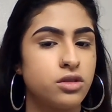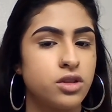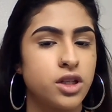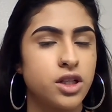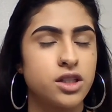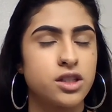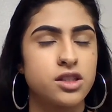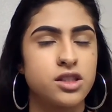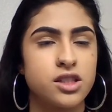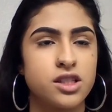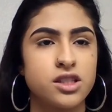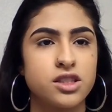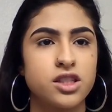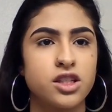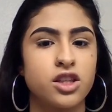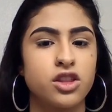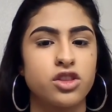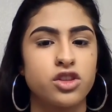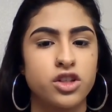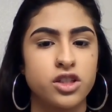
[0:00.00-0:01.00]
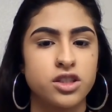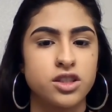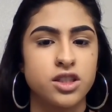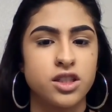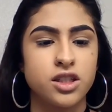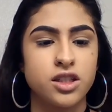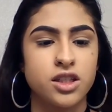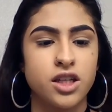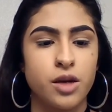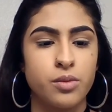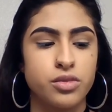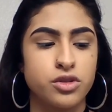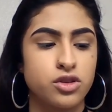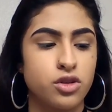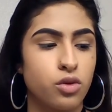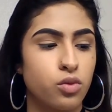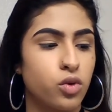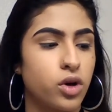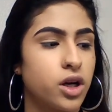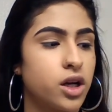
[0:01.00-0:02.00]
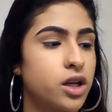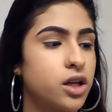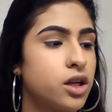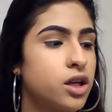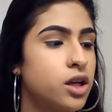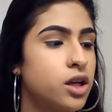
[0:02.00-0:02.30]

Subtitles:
It's season 13, episode 1.